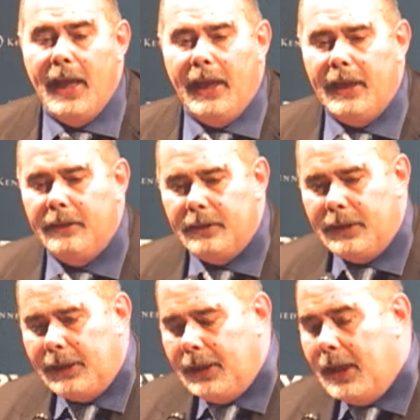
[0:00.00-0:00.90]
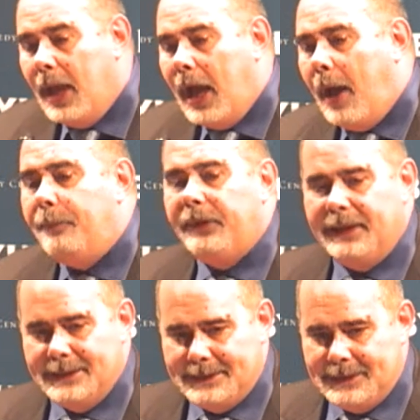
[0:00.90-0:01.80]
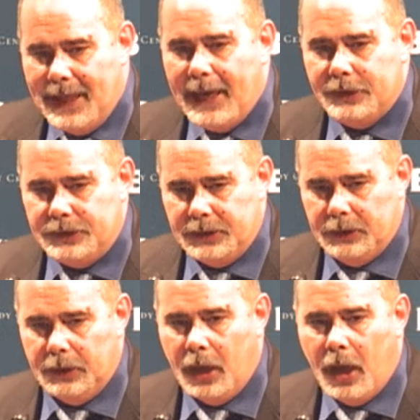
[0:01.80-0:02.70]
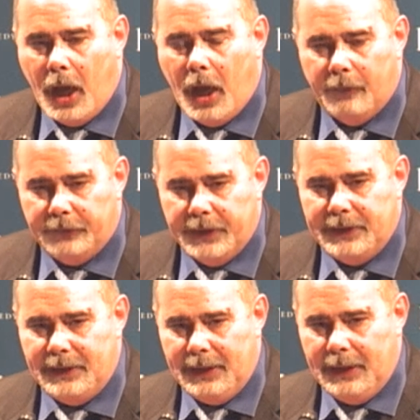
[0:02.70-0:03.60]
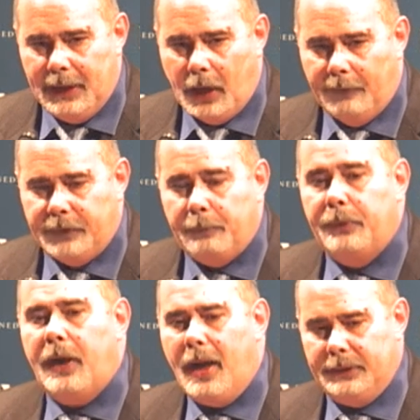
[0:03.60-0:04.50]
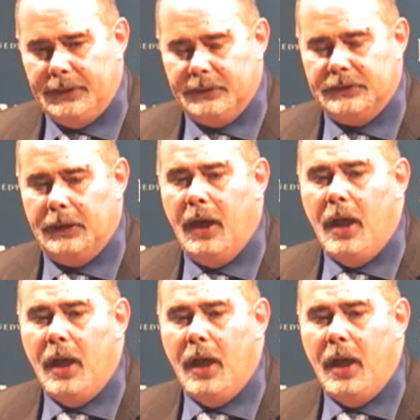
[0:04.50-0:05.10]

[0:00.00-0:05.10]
in the appreciation of the of a product,